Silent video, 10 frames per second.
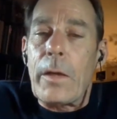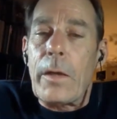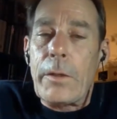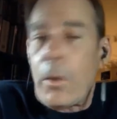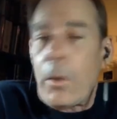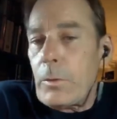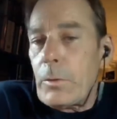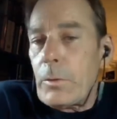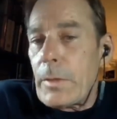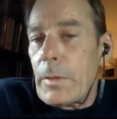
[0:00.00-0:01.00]
code
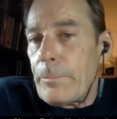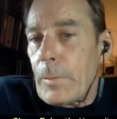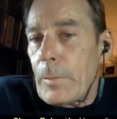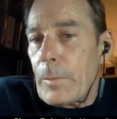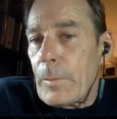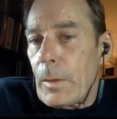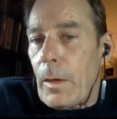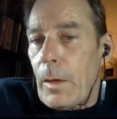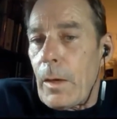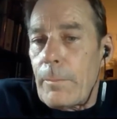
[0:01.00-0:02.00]
name
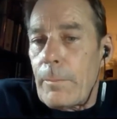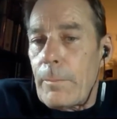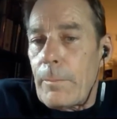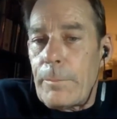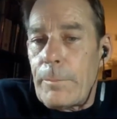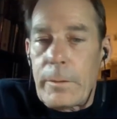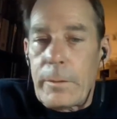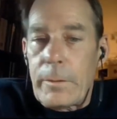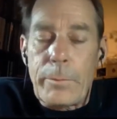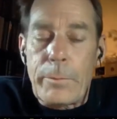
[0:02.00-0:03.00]
uh, being the
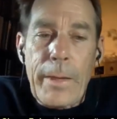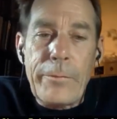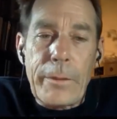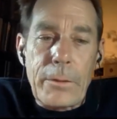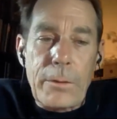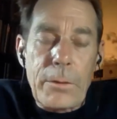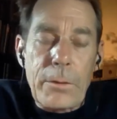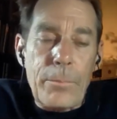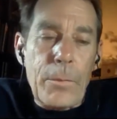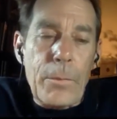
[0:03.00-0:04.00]
Blue Avians.
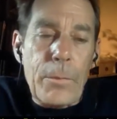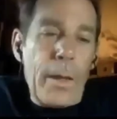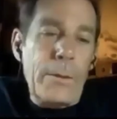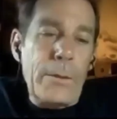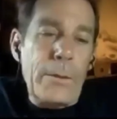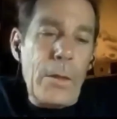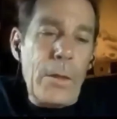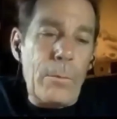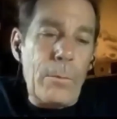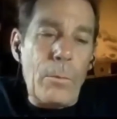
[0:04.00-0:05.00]
And
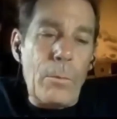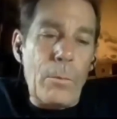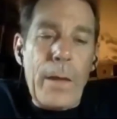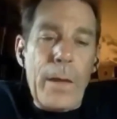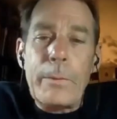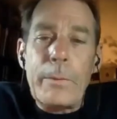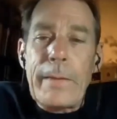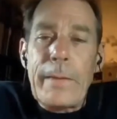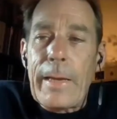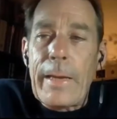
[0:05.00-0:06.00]
so we kind of went
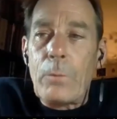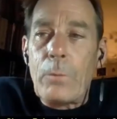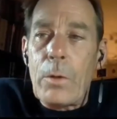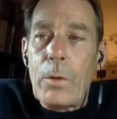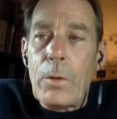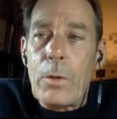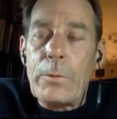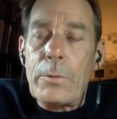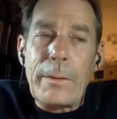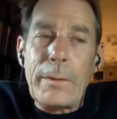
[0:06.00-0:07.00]
down that road
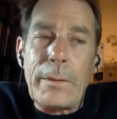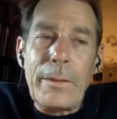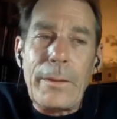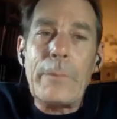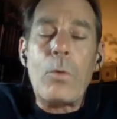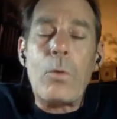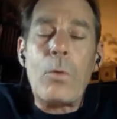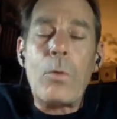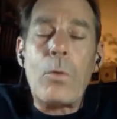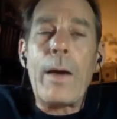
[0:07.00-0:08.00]
and, you know, it seemed to
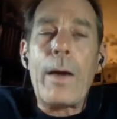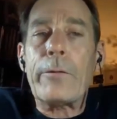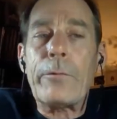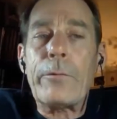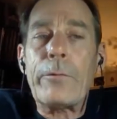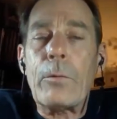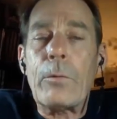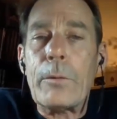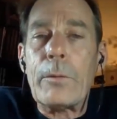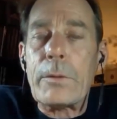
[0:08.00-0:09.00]
quiet down for a while,
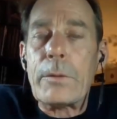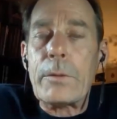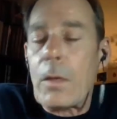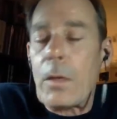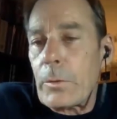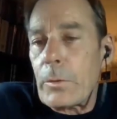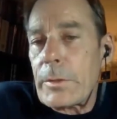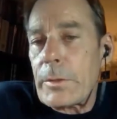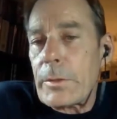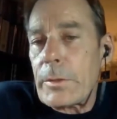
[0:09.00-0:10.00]
but it was
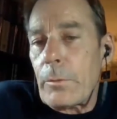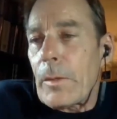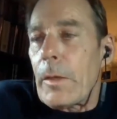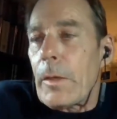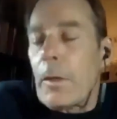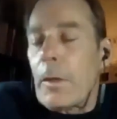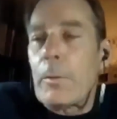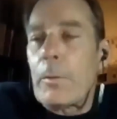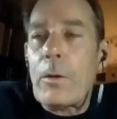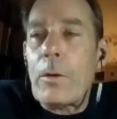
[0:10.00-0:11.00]
controversial. But here
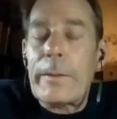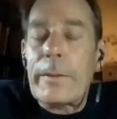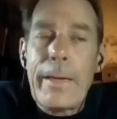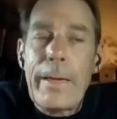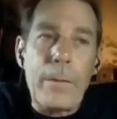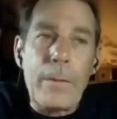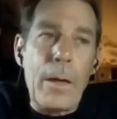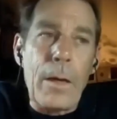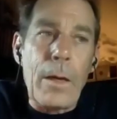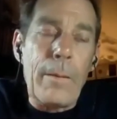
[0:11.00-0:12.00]
we are again,
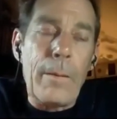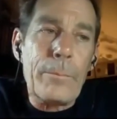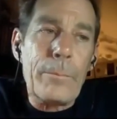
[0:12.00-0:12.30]
um,